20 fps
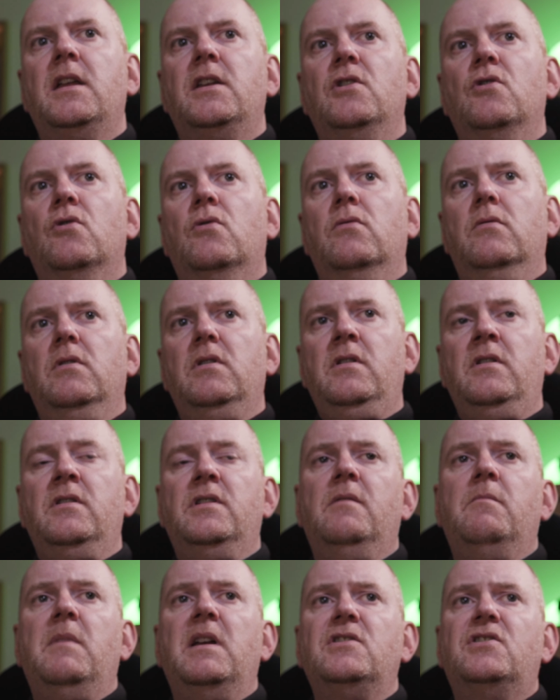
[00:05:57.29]
you know,
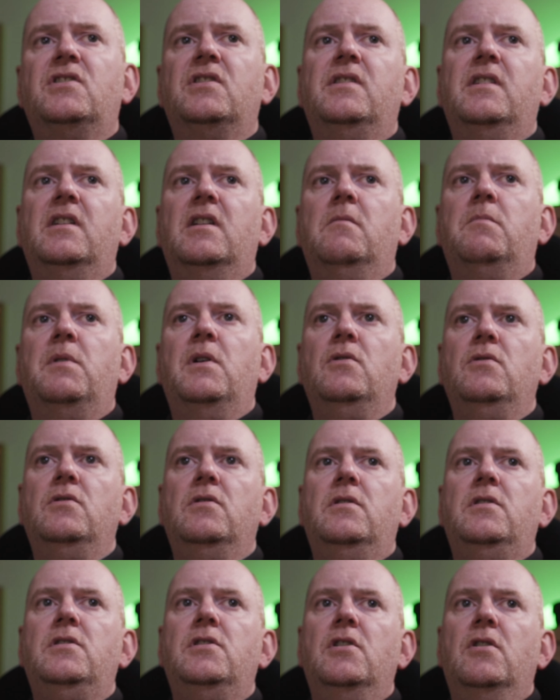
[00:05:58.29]
you mentioned there about
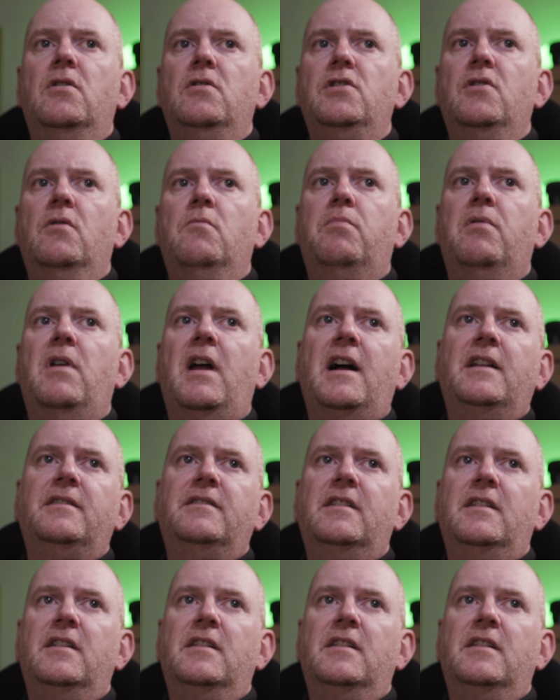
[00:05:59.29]
your brand,